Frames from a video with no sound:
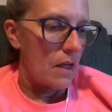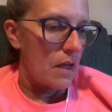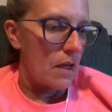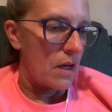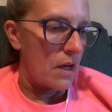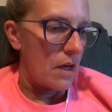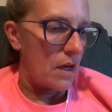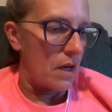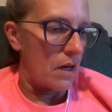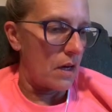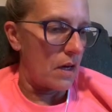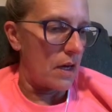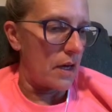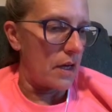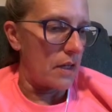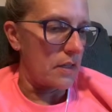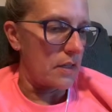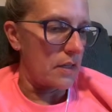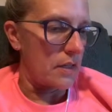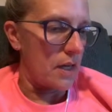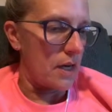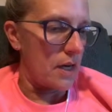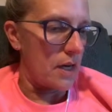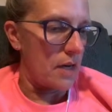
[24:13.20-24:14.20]
All right.
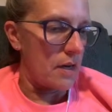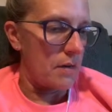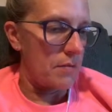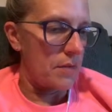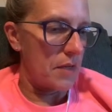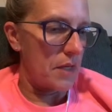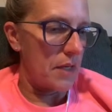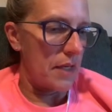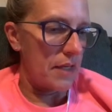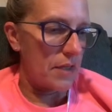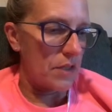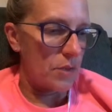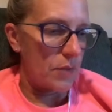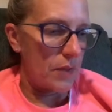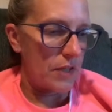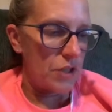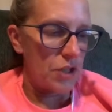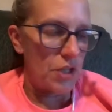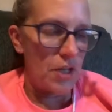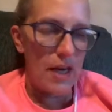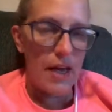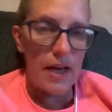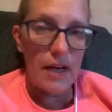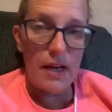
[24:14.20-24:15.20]
The next question
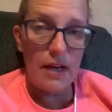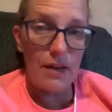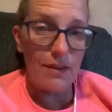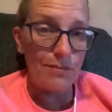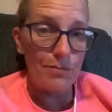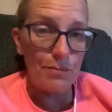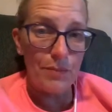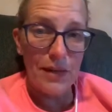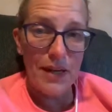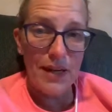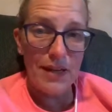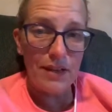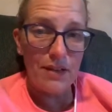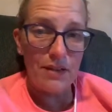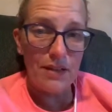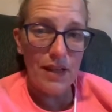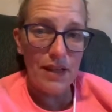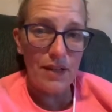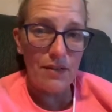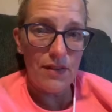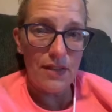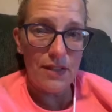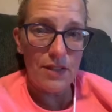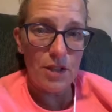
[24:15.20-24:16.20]
I had on, but I don't like
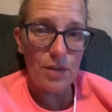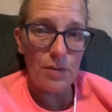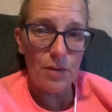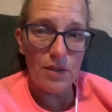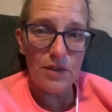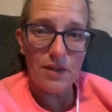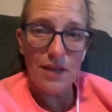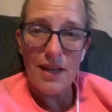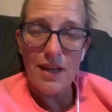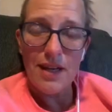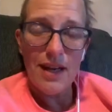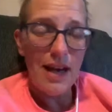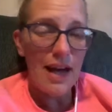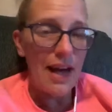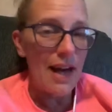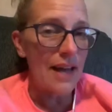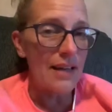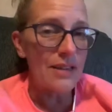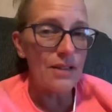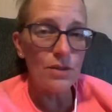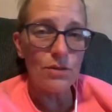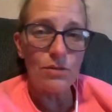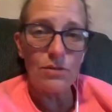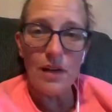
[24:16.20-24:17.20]
vegetables. I
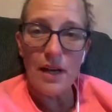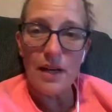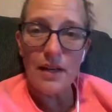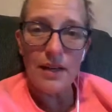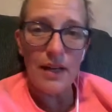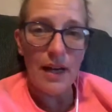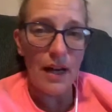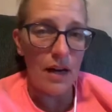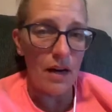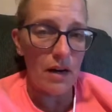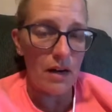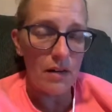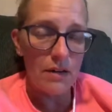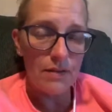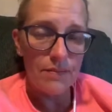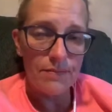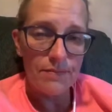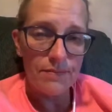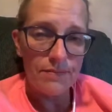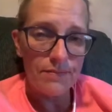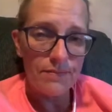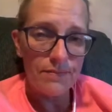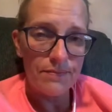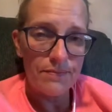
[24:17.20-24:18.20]
do not care.
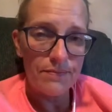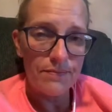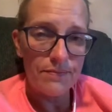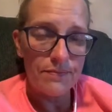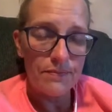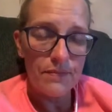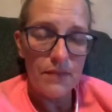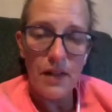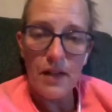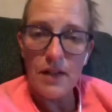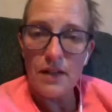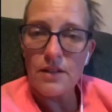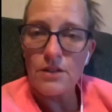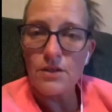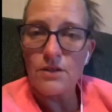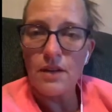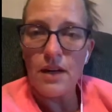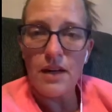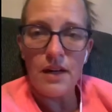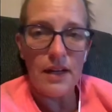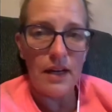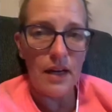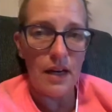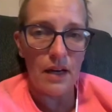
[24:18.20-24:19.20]
I do
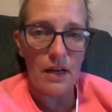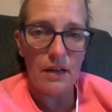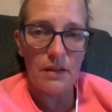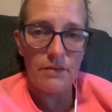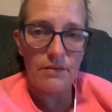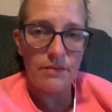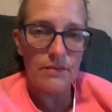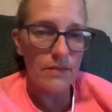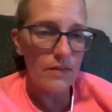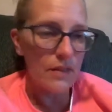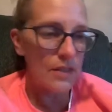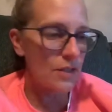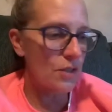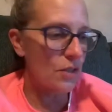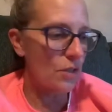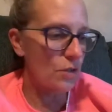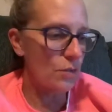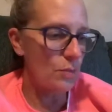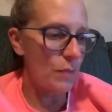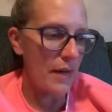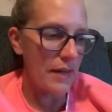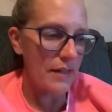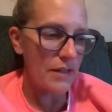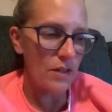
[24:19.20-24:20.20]
not care. This goes
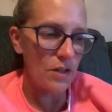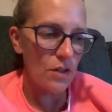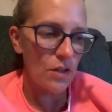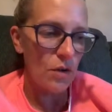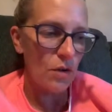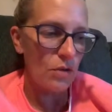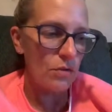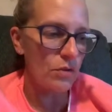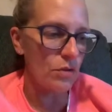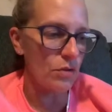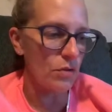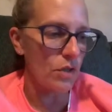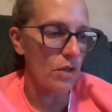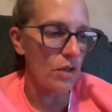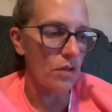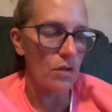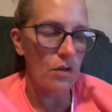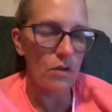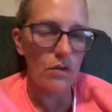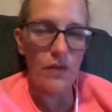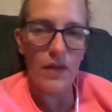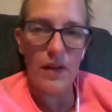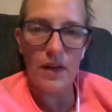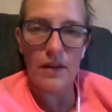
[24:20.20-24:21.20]
back to the whole
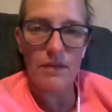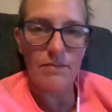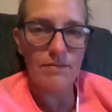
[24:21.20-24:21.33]
2-year-old thing.